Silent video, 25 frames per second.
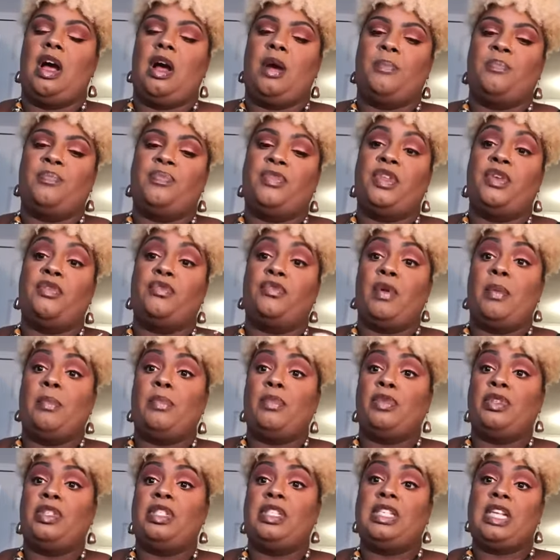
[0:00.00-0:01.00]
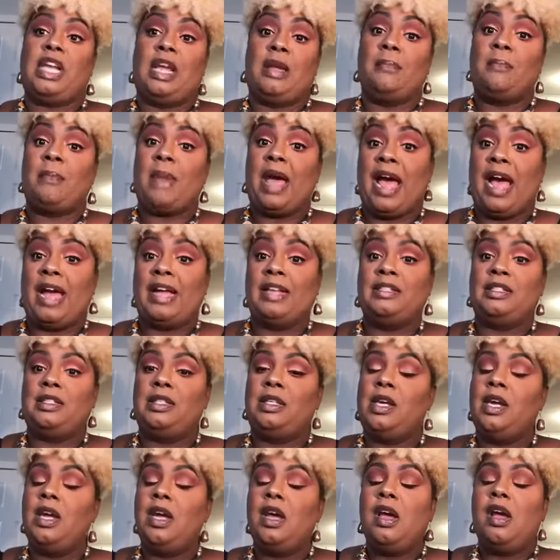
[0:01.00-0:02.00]
the Rimmel Stay Matte
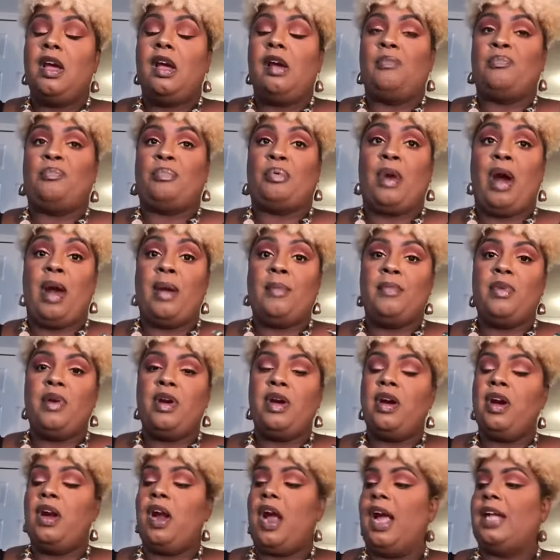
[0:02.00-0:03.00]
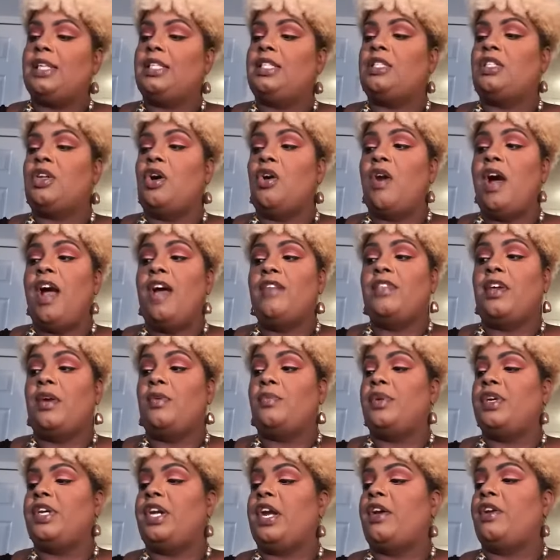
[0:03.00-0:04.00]
primer. I don't have that
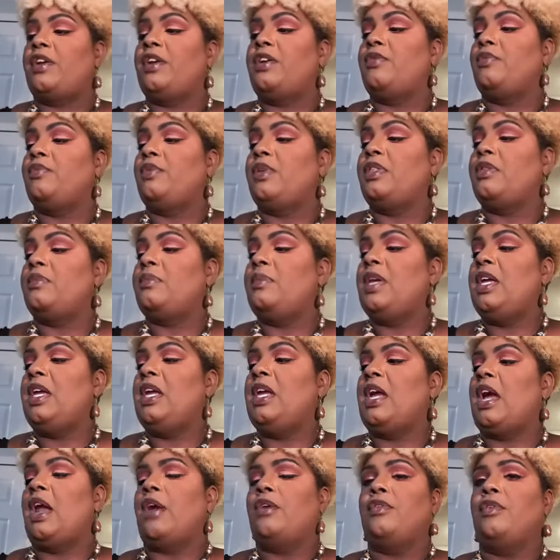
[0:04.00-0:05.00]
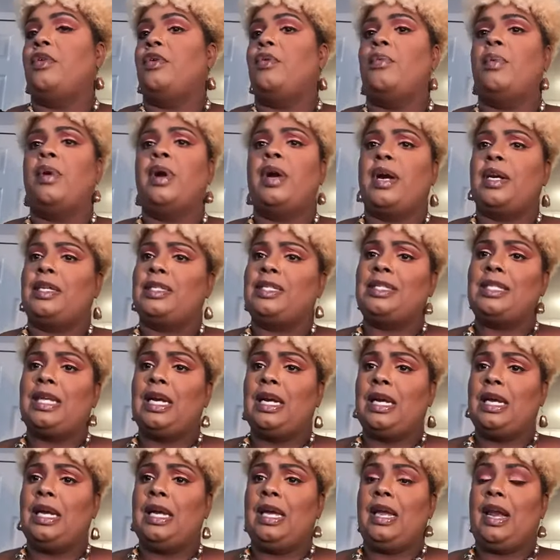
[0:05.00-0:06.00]
one down here with me. I don't know where I
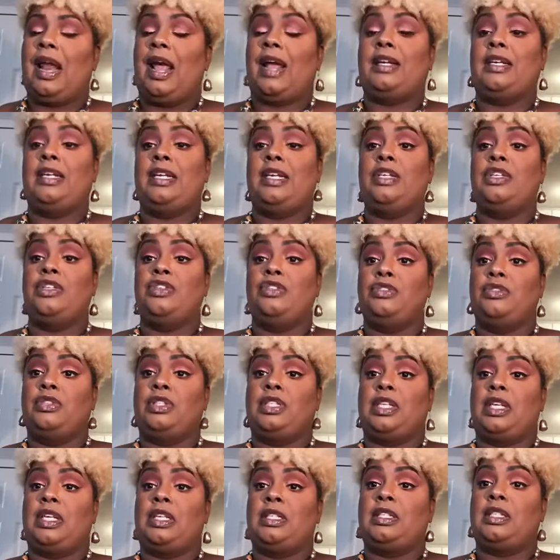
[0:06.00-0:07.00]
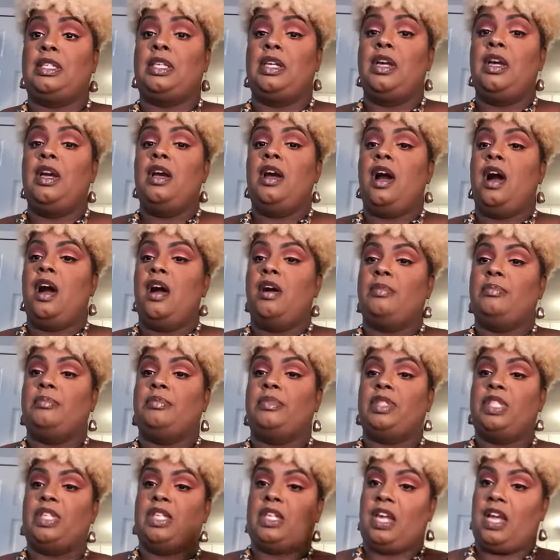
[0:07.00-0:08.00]
stuck it. I didn't use it
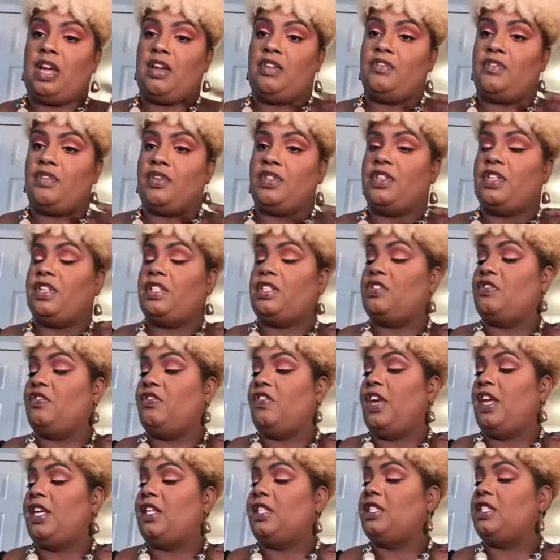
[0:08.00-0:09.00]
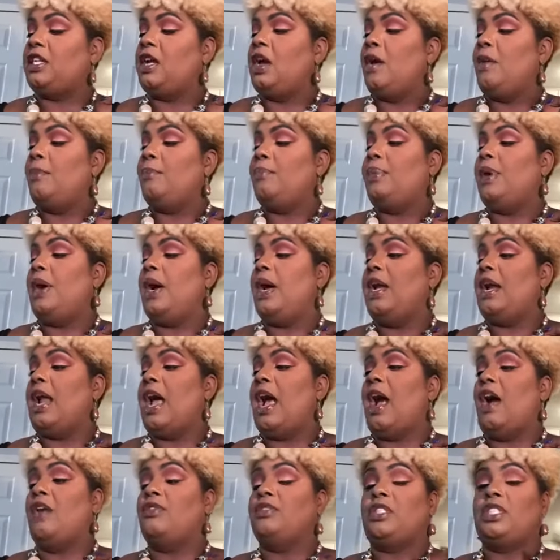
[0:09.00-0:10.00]
today for this face. But
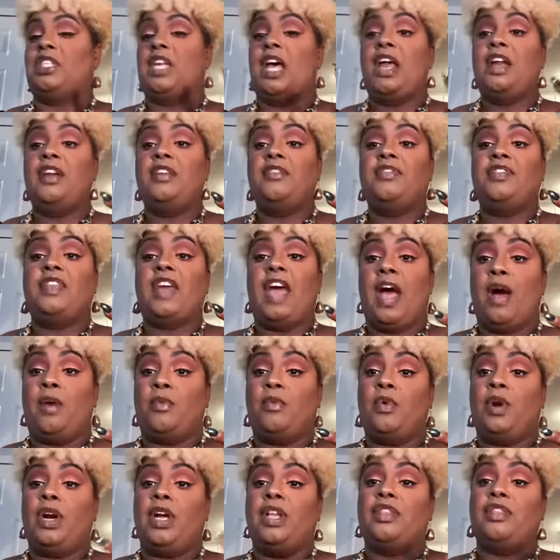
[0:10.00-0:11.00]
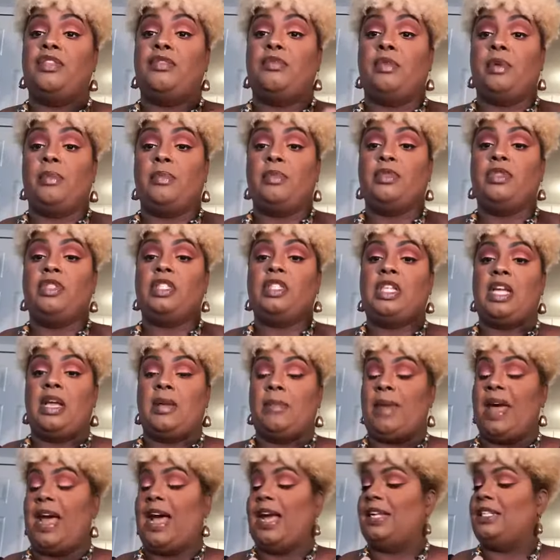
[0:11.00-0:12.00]
outside of that one, the Rimmel Stay
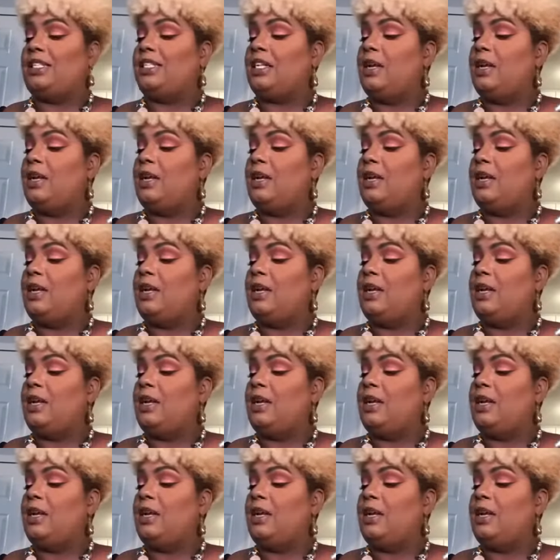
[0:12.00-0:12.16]
Matte,